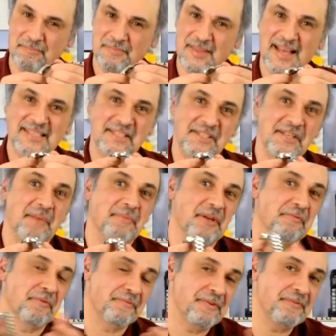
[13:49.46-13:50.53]
That's
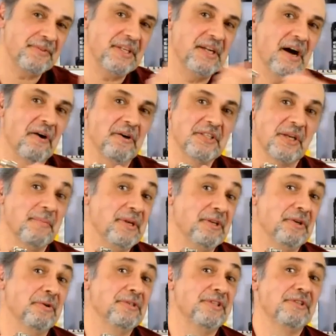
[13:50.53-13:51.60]
something for $50. I mean,
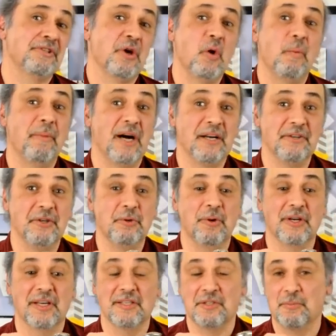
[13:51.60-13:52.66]
you could always just go and buy a new
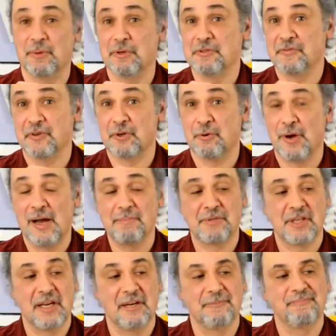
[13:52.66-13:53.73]
one, I suppose, if it
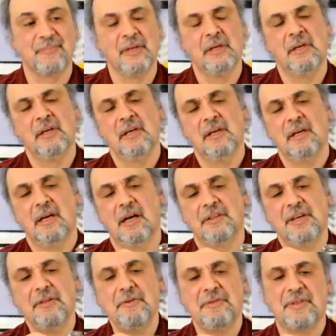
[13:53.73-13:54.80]
craps out.
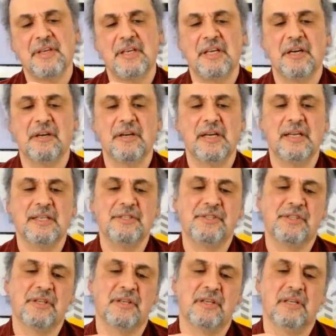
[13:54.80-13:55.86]
The other thing here
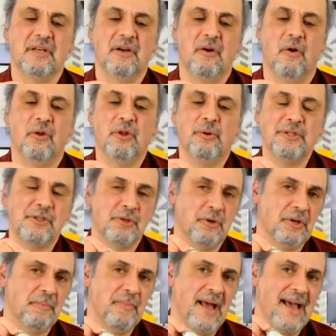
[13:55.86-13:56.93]
is, although it's an
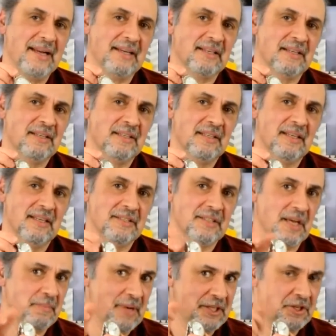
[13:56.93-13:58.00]
automatic, as
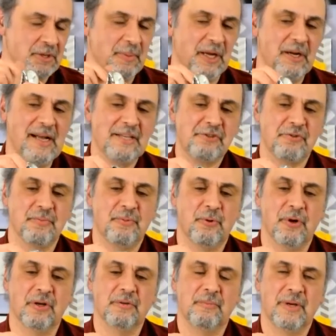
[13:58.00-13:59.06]
I mentioned in my last
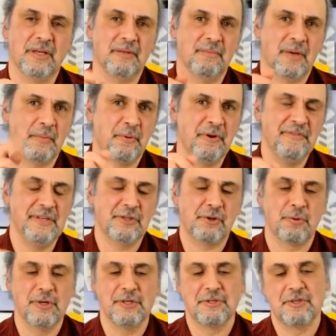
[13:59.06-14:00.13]
report, my previous
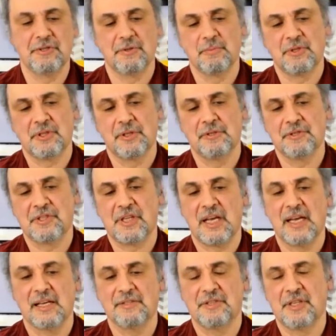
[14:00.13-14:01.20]
criticism still
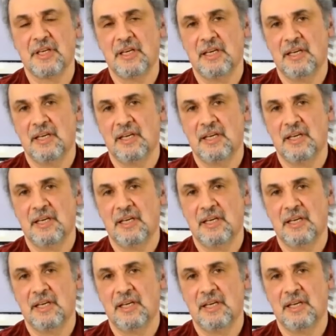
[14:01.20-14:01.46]
stands.